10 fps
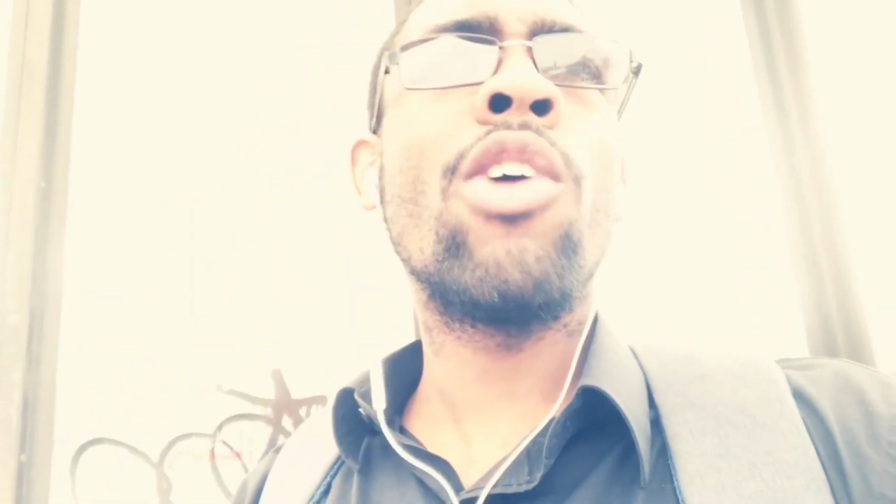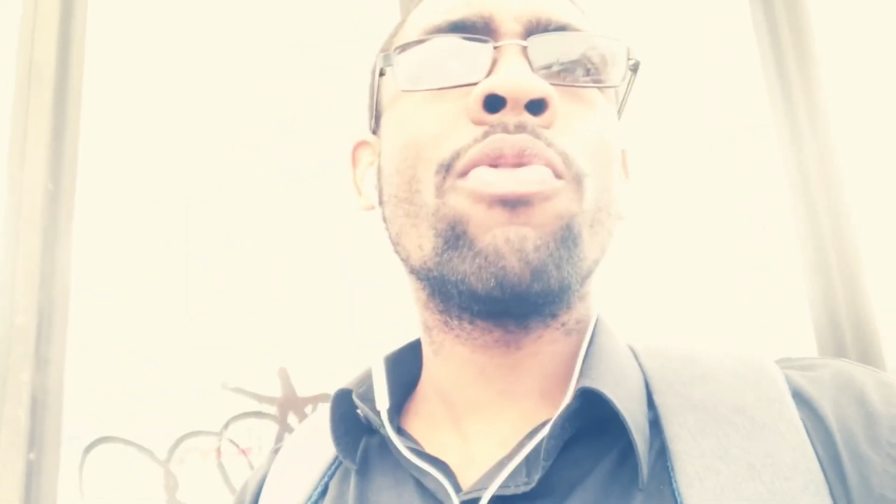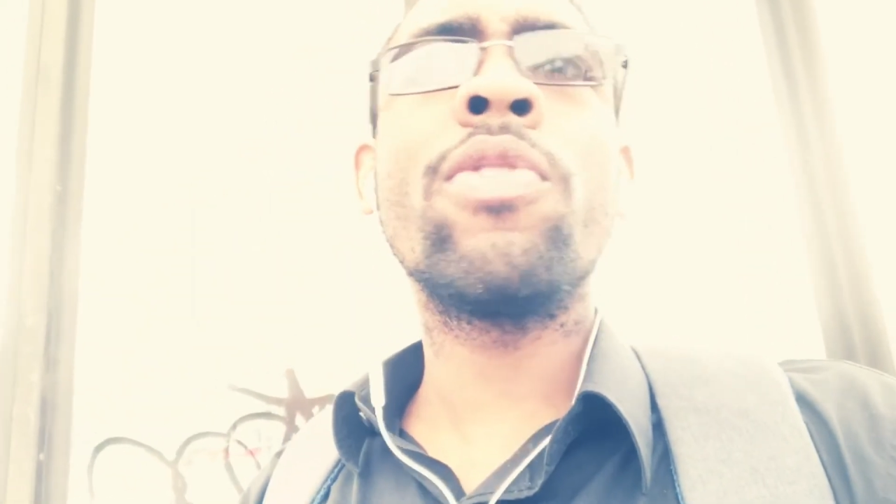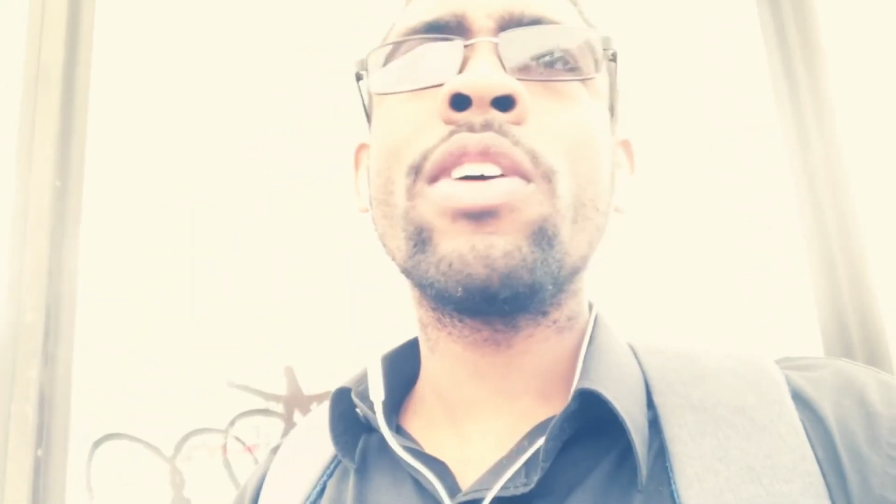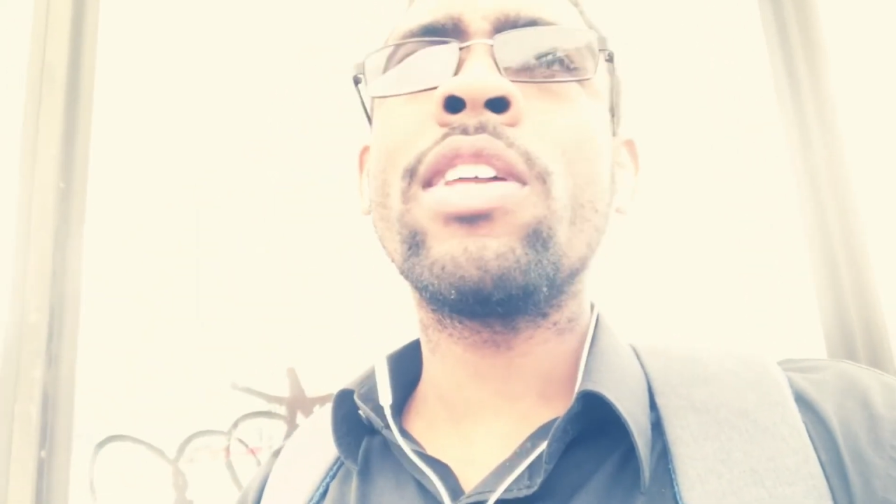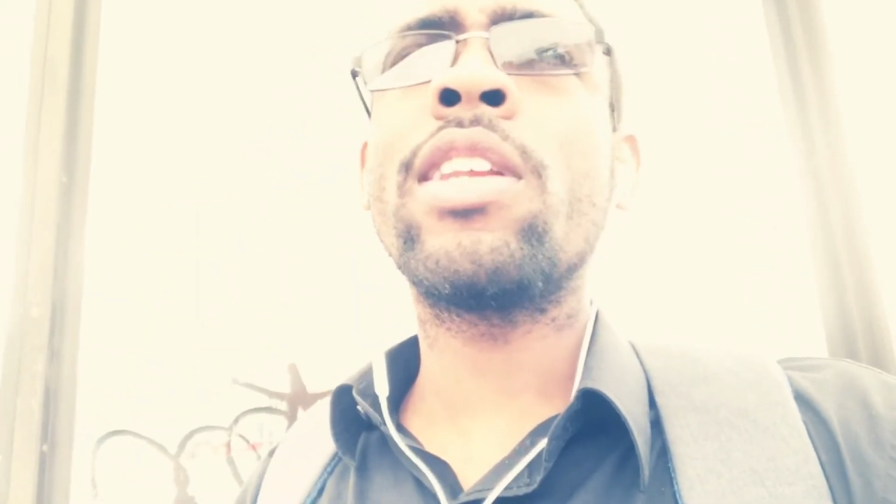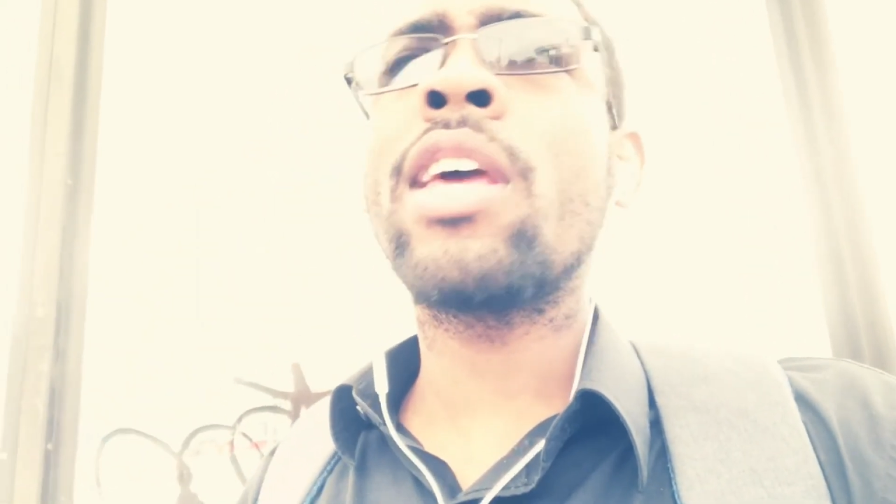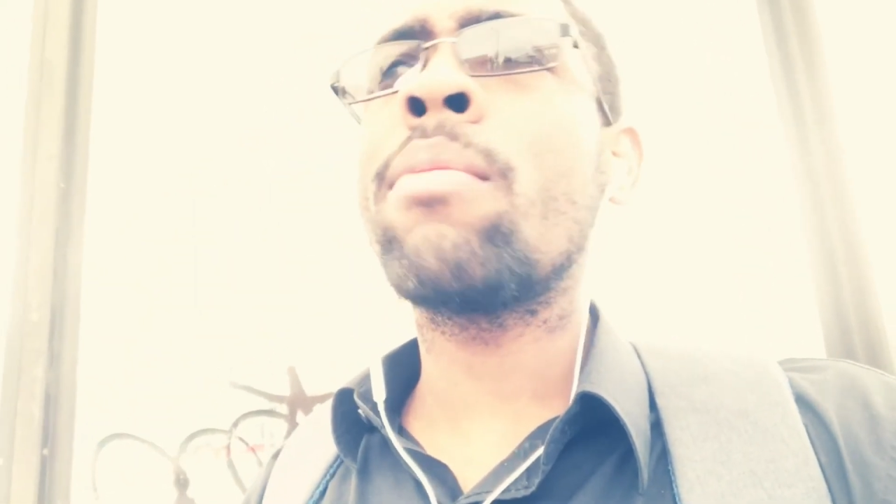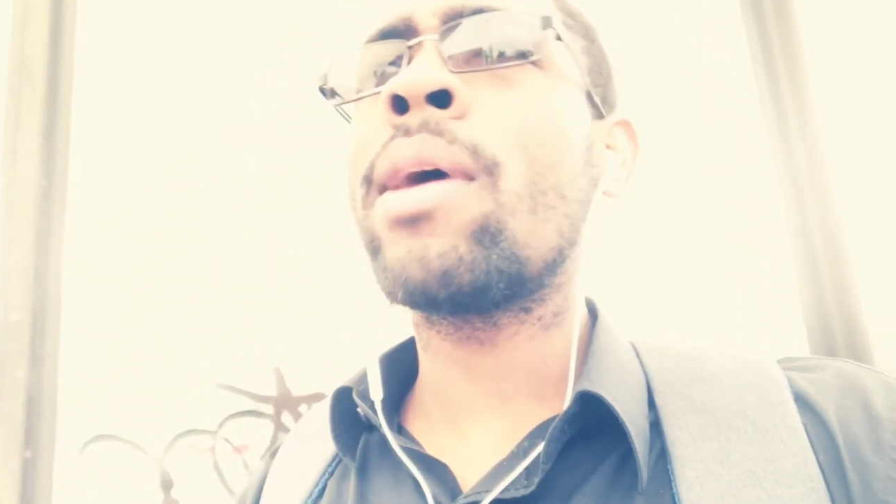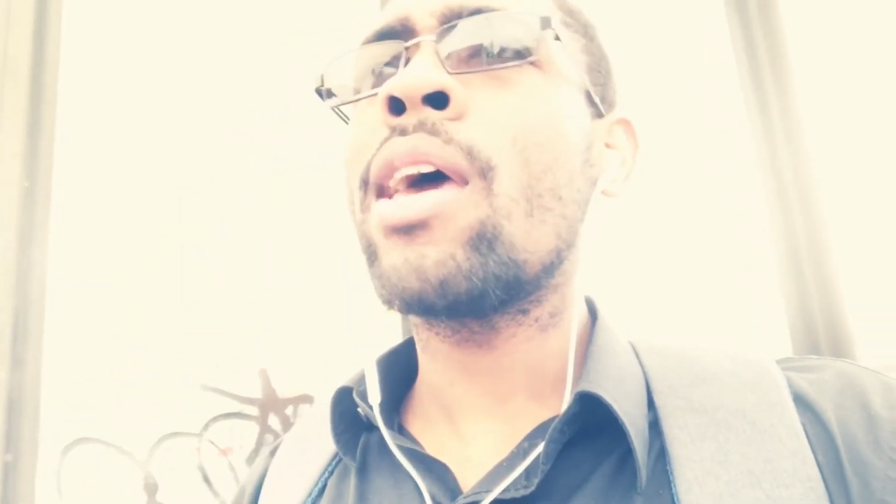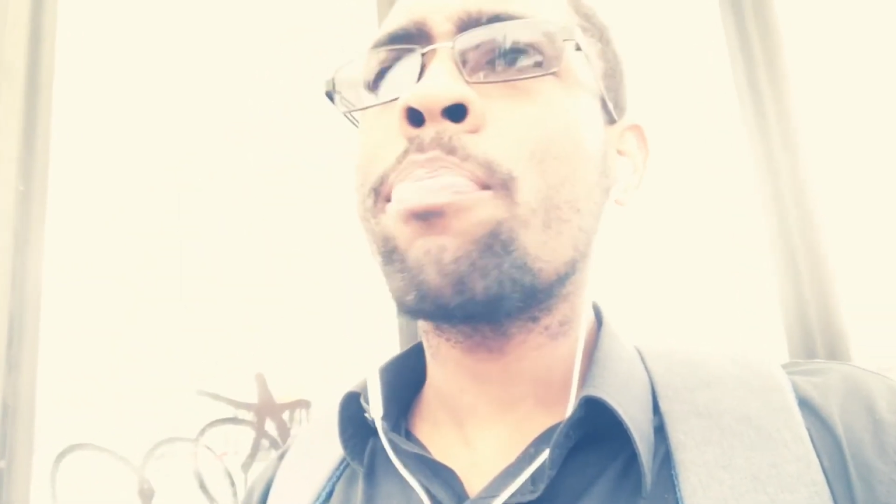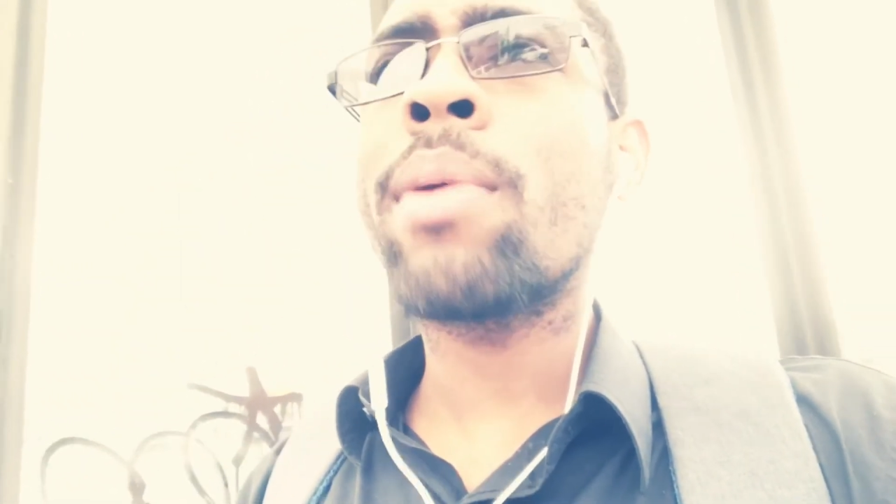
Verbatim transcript: hopefully in the name of hip